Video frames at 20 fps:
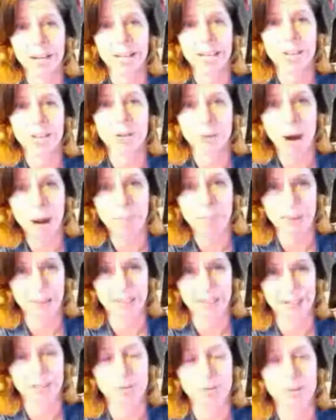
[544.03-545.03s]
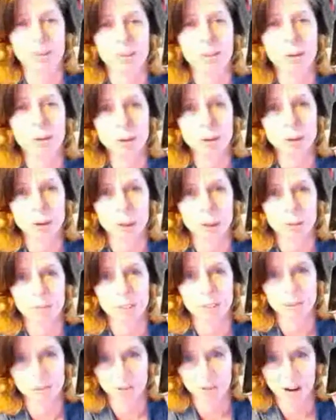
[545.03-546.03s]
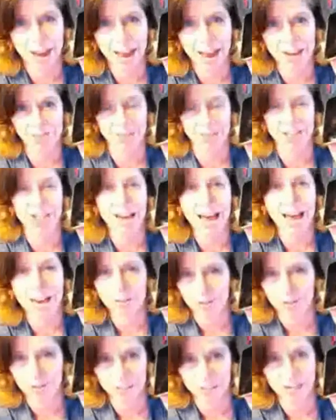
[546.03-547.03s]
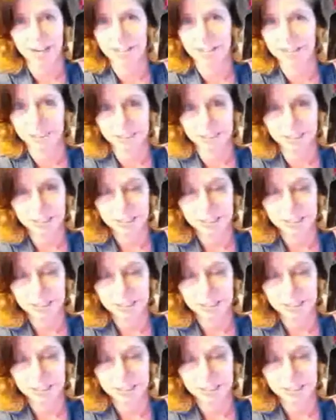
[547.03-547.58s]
drop kicked with your service for advertising,